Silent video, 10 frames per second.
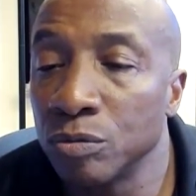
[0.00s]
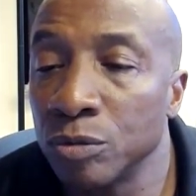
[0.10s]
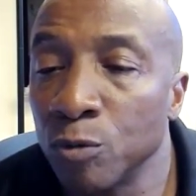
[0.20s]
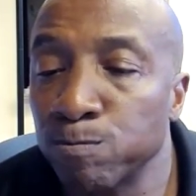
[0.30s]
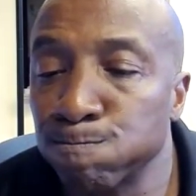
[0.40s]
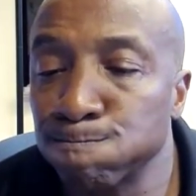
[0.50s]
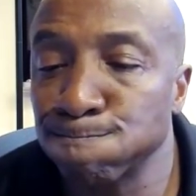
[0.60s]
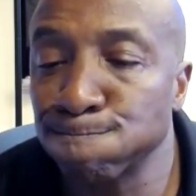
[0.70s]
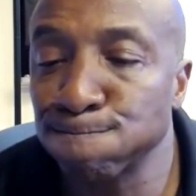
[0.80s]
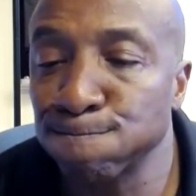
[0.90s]
Nope.
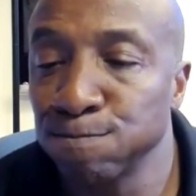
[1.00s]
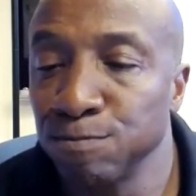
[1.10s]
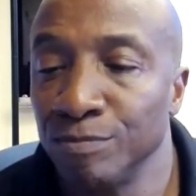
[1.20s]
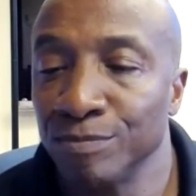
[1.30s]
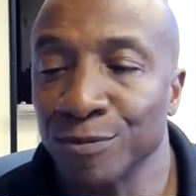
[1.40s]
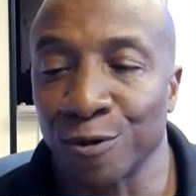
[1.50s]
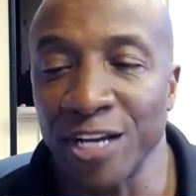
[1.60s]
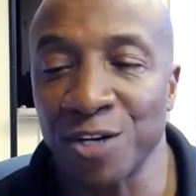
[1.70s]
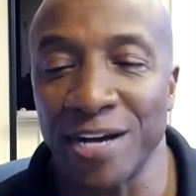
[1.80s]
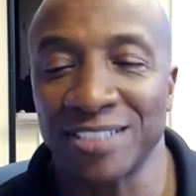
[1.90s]

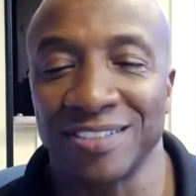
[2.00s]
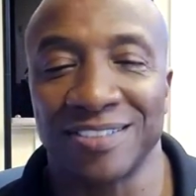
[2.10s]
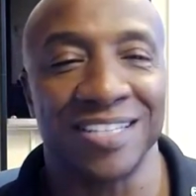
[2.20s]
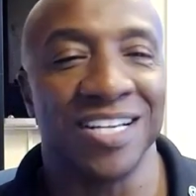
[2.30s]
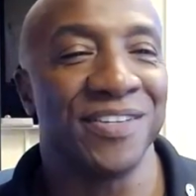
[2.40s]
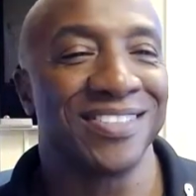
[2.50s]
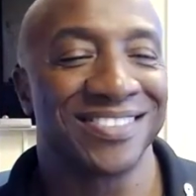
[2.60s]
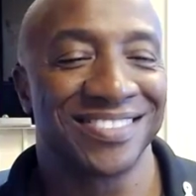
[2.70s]
Great questions. I love it.